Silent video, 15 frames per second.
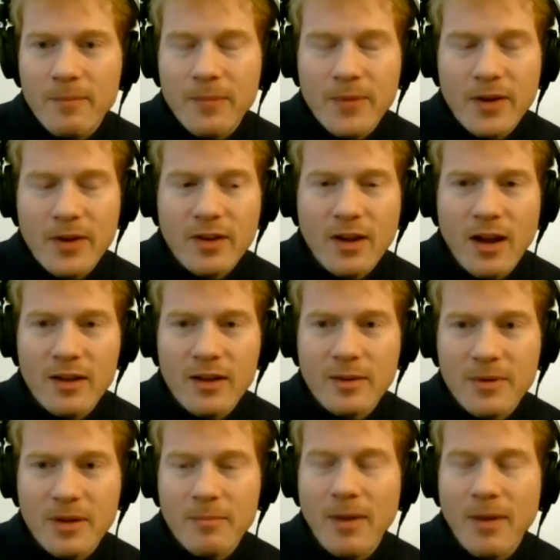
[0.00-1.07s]
There's a
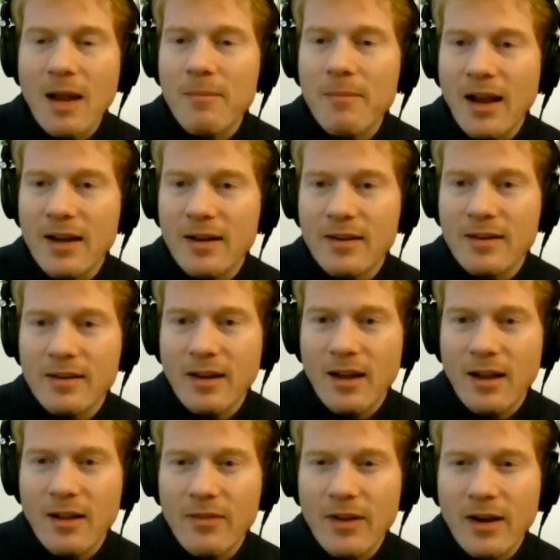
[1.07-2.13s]
concept in my mind
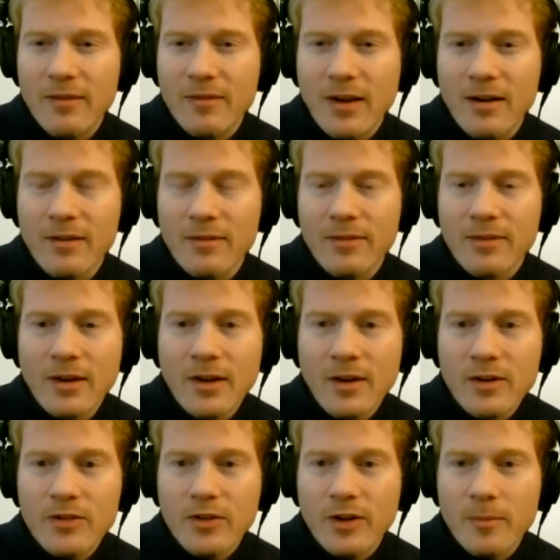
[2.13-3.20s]
that I've kind of
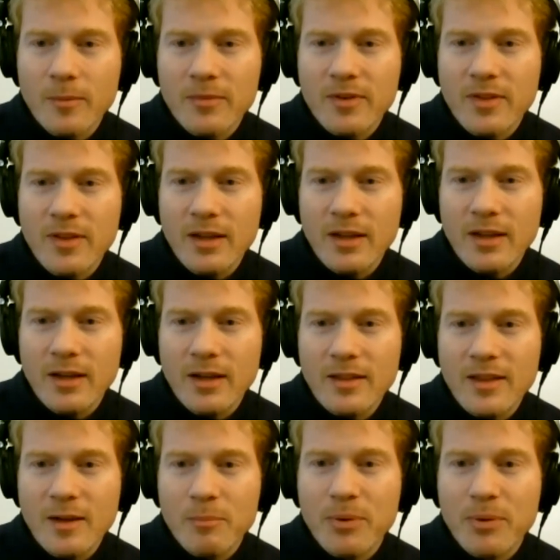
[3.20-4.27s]
termed the
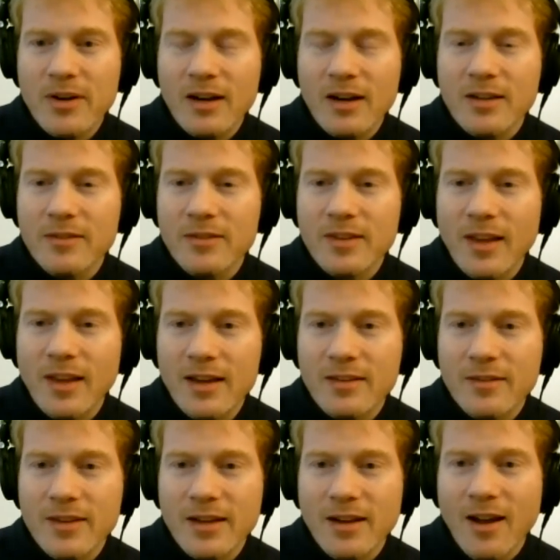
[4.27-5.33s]
productive slice
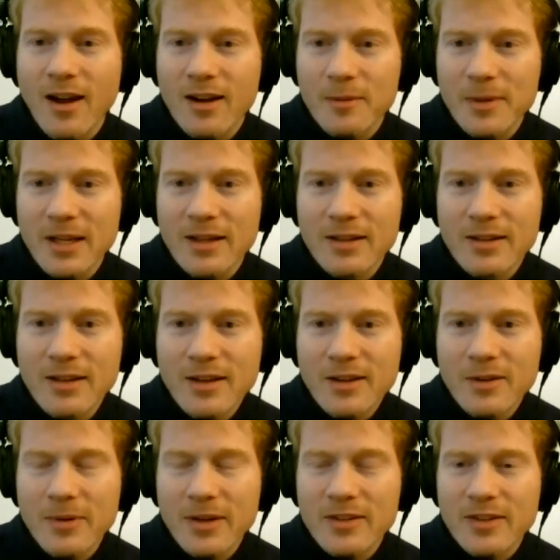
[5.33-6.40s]
of the economy,
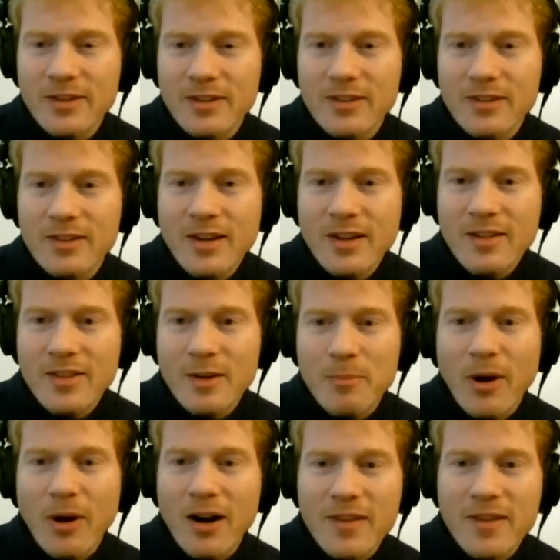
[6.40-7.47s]
which is the
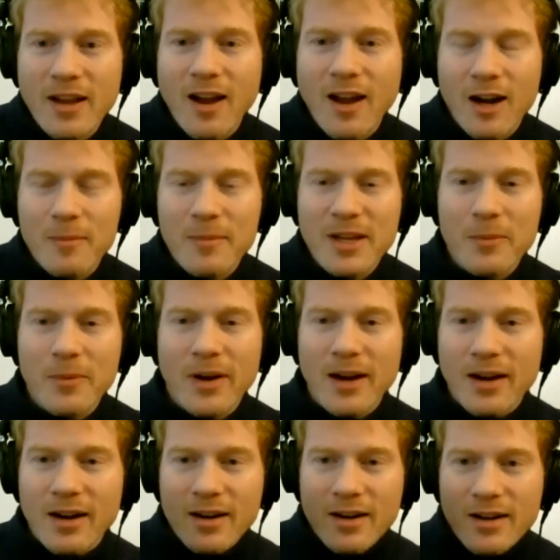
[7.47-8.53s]
part of the economy
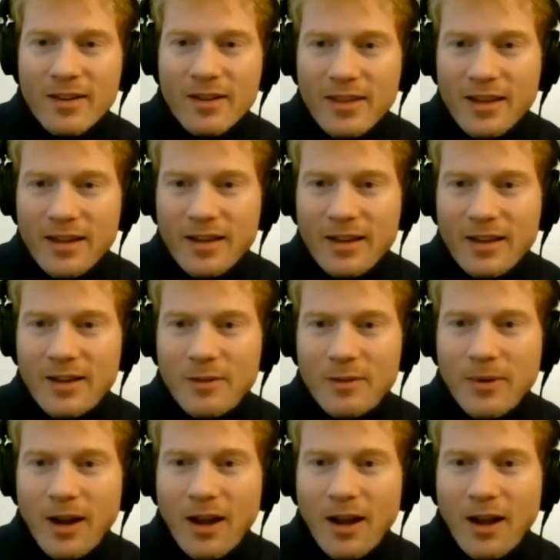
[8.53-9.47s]
where the